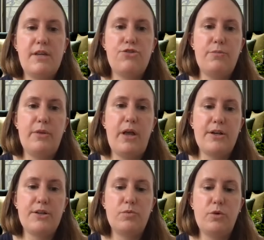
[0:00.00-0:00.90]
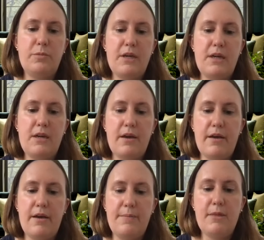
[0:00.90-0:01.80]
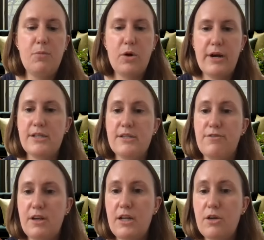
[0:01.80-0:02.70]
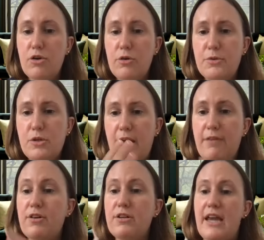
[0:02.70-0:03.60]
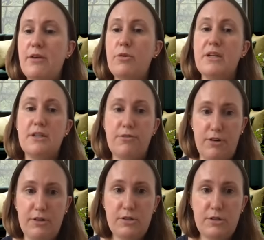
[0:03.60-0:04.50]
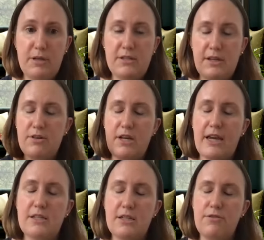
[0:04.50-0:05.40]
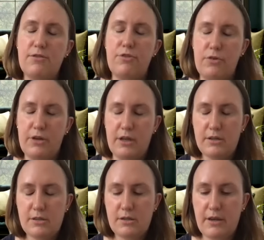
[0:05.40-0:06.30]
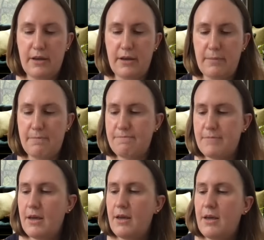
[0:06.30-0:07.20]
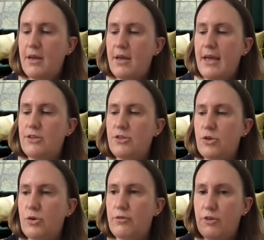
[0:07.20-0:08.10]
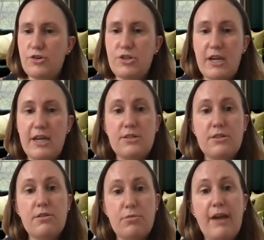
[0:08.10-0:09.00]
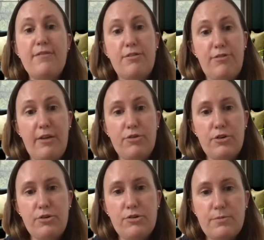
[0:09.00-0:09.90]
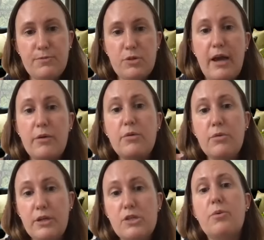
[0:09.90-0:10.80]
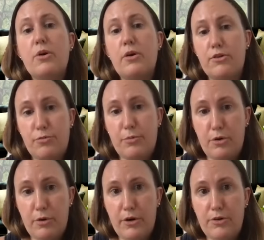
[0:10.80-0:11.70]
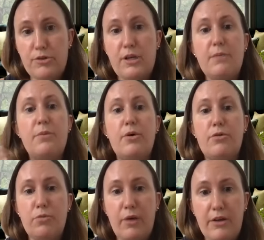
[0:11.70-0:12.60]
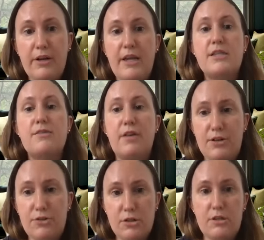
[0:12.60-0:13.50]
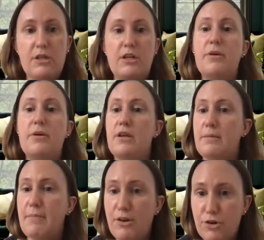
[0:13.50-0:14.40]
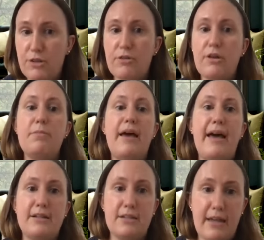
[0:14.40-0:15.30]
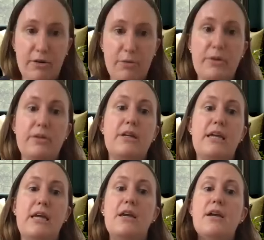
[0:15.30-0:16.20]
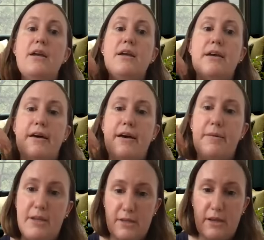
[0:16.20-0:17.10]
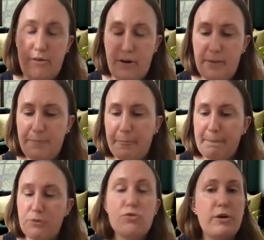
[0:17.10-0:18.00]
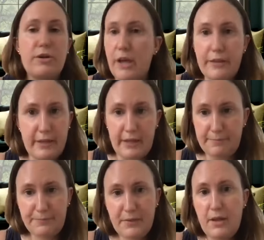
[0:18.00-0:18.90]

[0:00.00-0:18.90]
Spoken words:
session blocks will be in the mornings affinity group. So every day will be different because every day has a different focus. And so the first day is Thriving Founders. So how do we really support our entrepreneurs in both wellness, financial sustainability, measuring their impact, accountability, et cetera, storytelling.